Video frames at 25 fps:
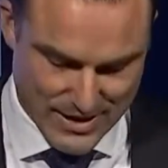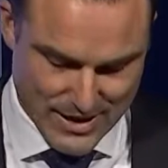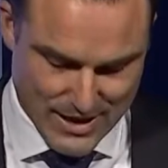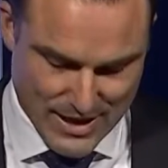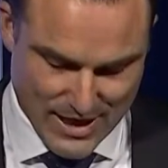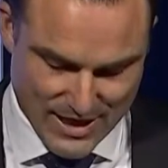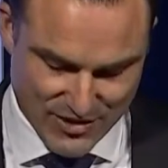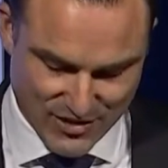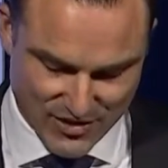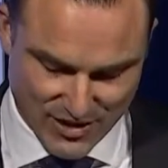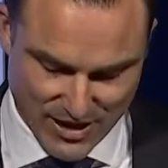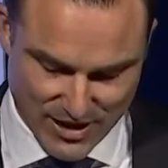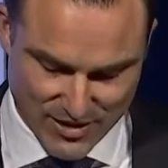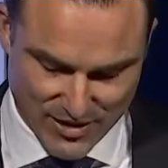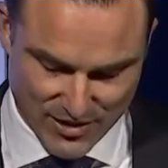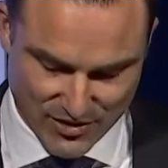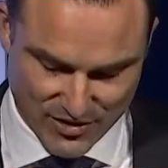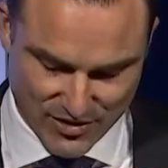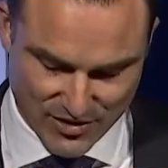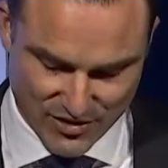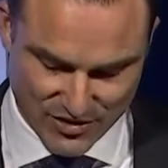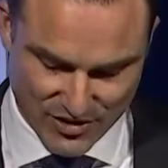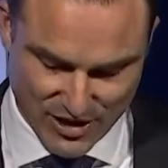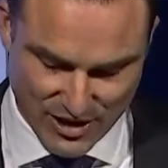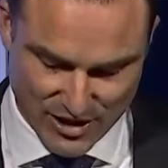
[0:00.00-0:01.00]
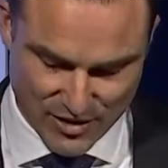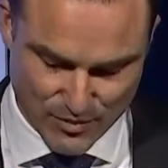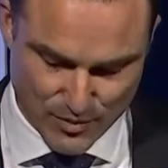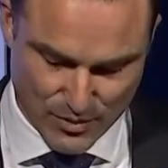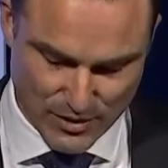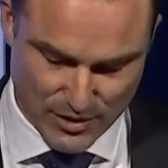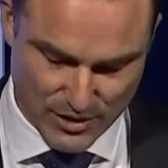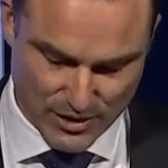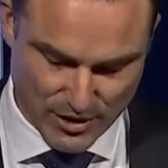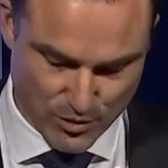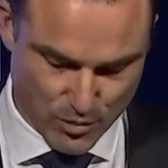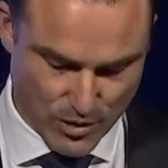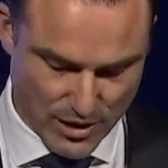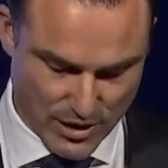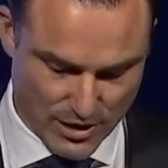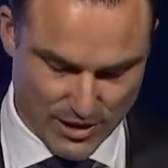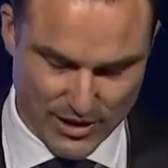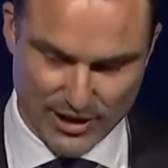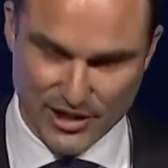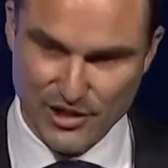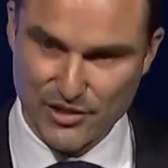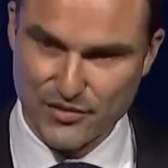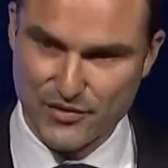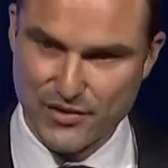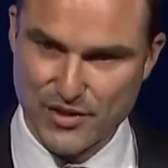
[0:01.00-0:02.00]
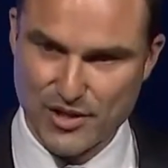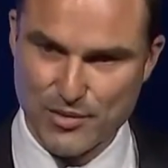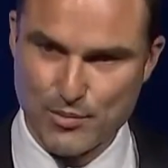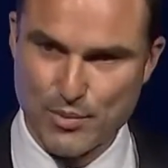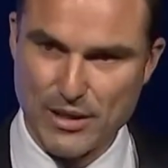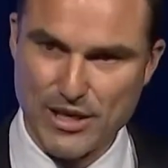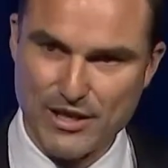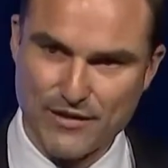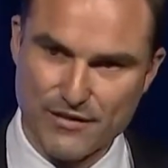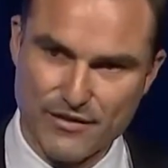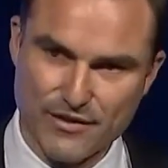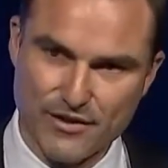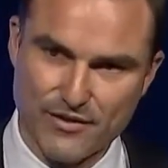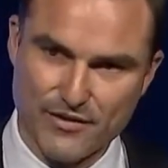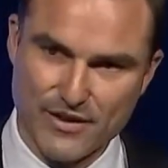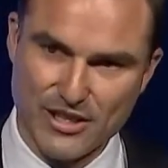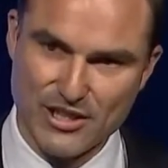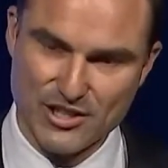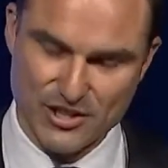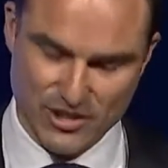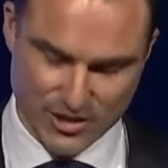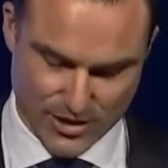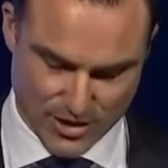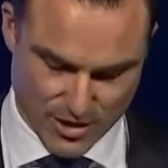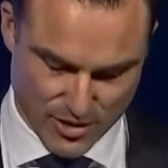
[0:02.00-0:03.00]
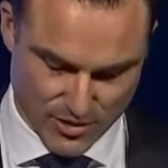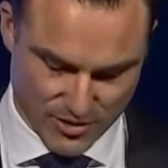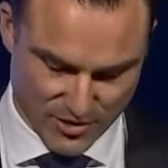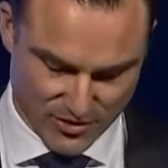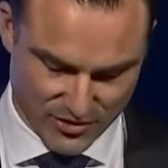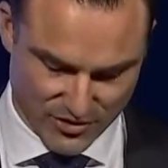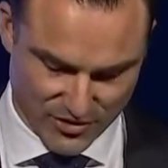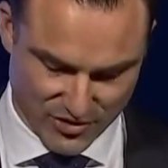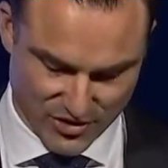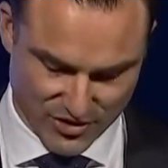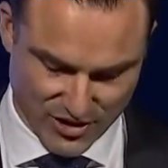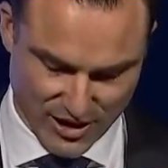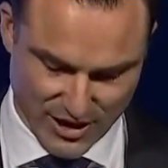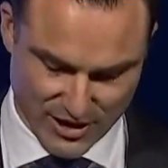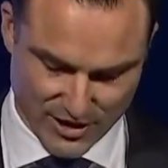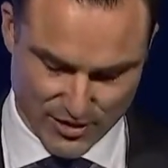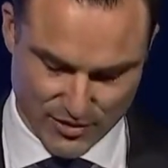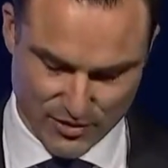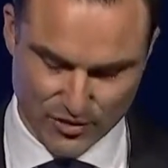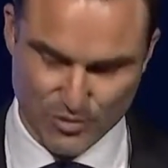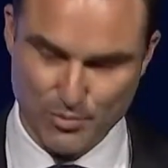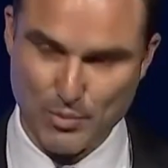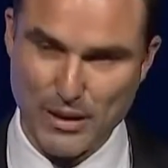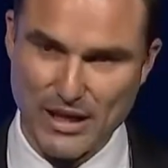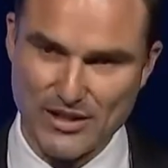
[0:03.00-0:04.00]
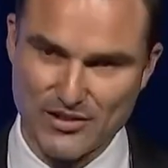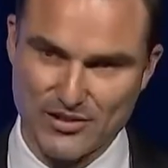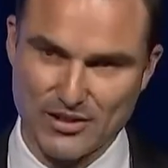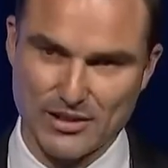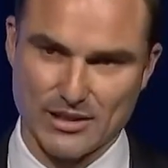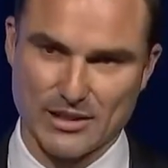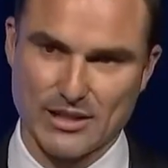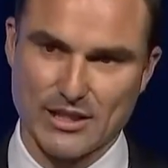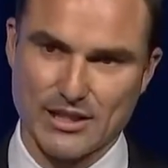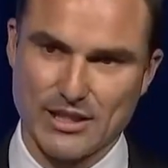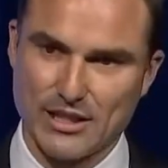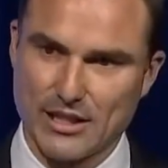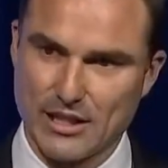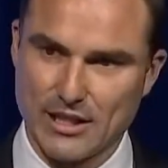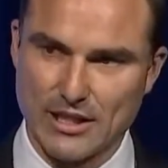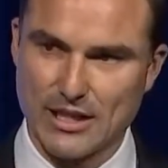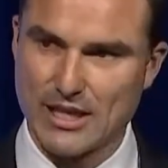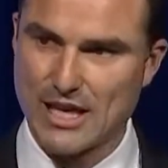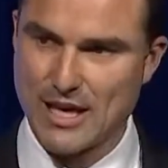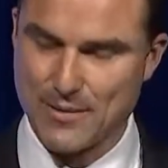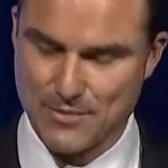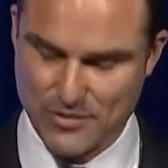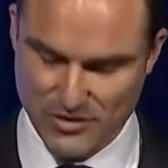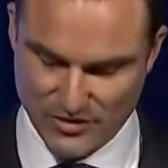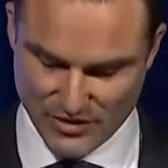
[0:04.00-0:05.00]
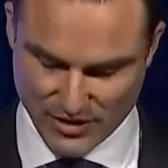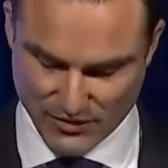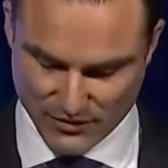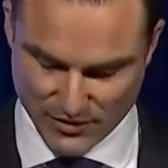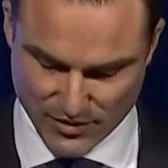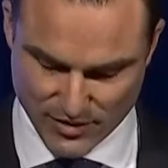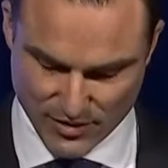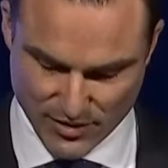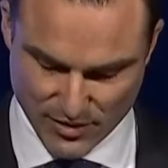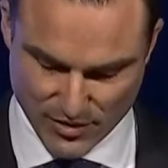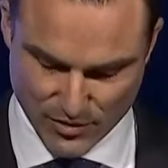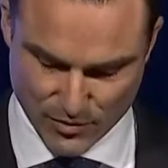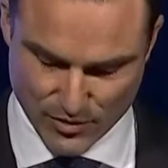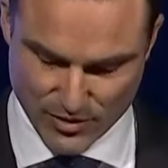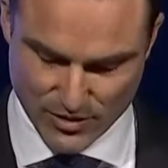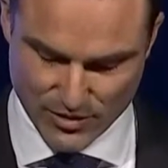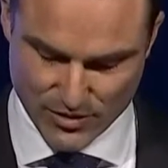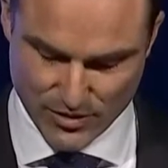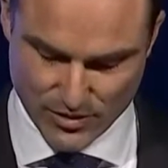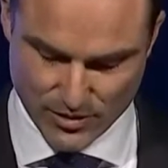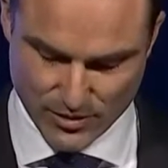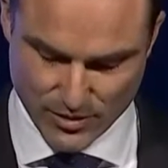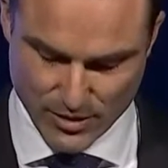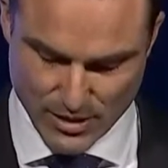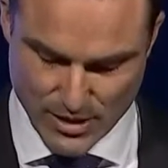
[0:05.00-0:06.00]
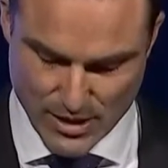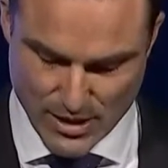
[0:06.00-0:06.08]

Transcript: and say that sustainability, while it is for the benefit of our shareholders and stakeholders, basically captures everything that we do.